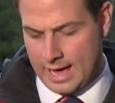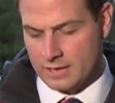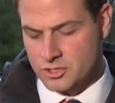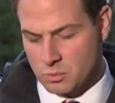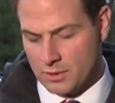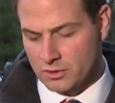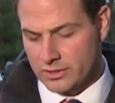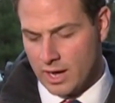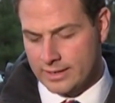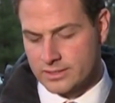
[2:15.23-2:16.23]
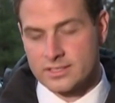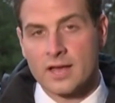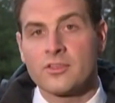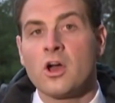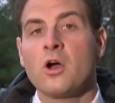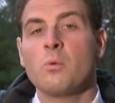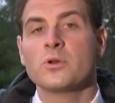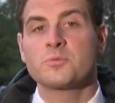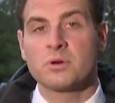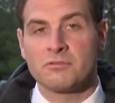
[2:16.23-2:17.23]
as to whether or not his death
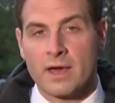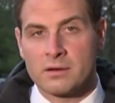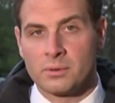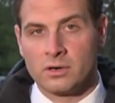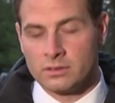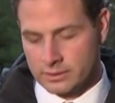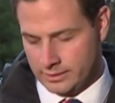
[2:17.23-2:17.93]
was preventable.